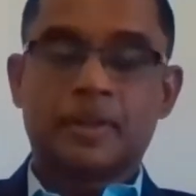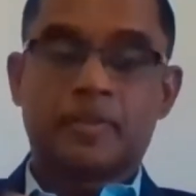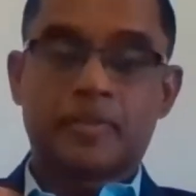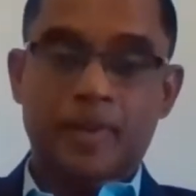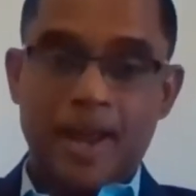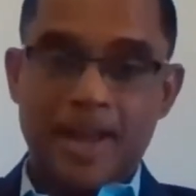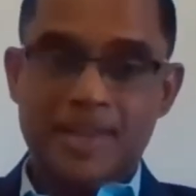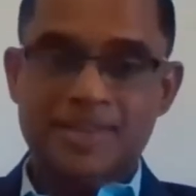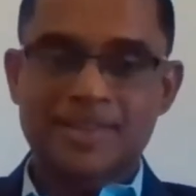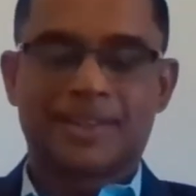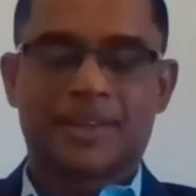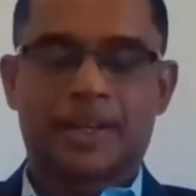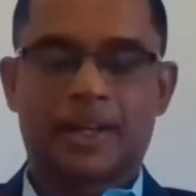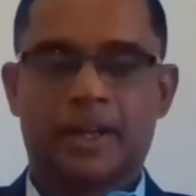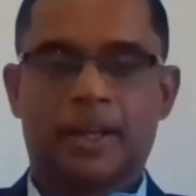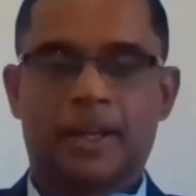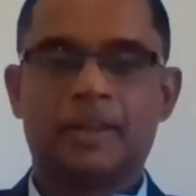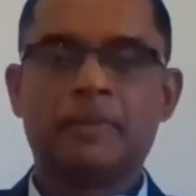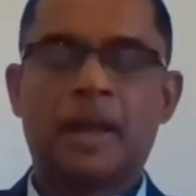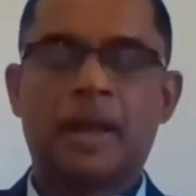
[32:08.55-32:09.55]

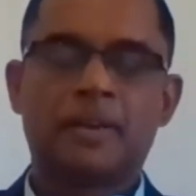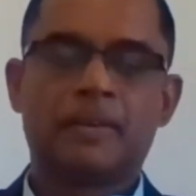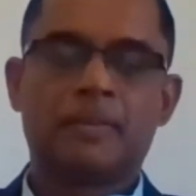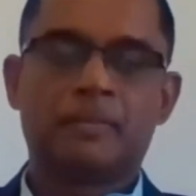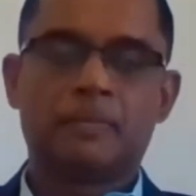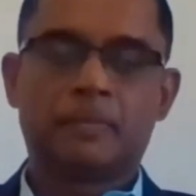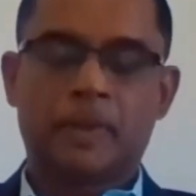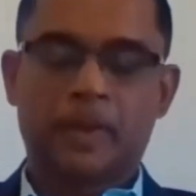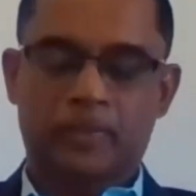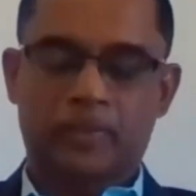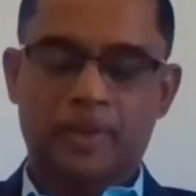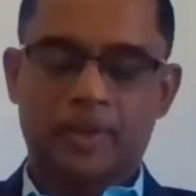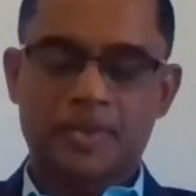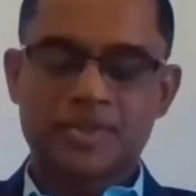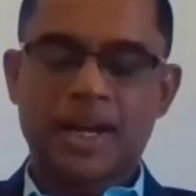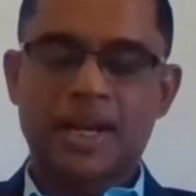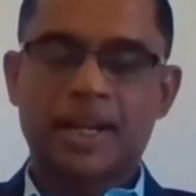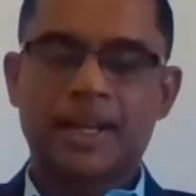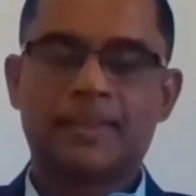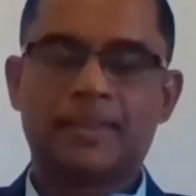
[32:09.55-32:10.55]
drastically, and because the
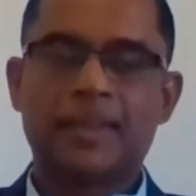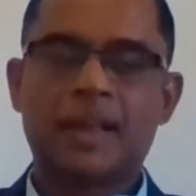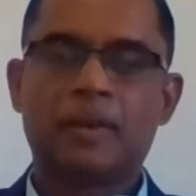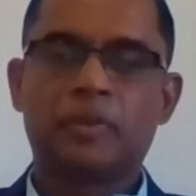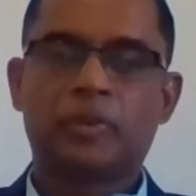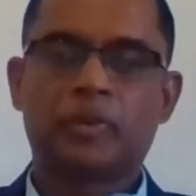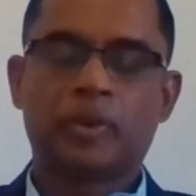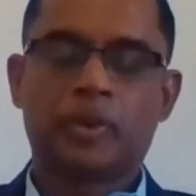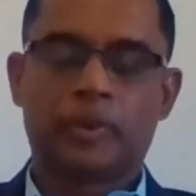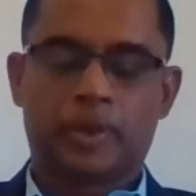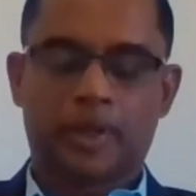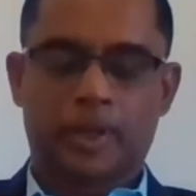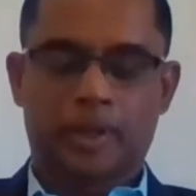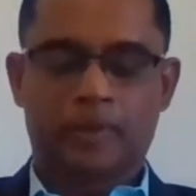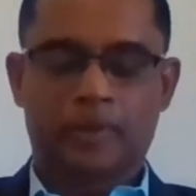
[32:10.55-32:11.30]
studies have shown.